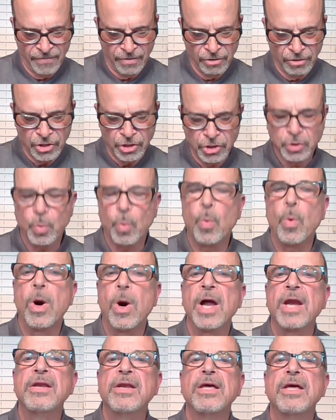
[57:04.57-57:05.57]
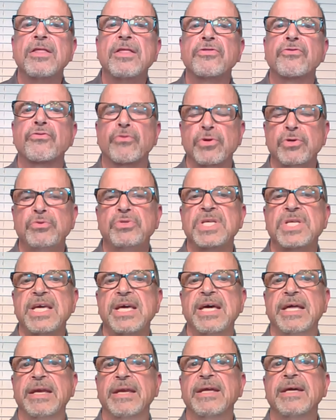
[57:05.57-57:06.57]
verses 1 through
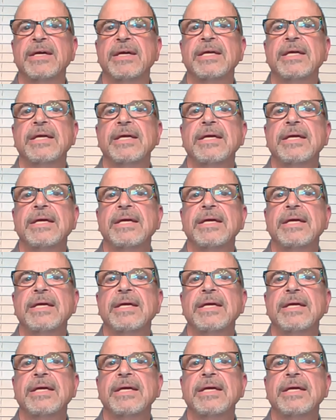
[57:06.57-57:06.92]
10,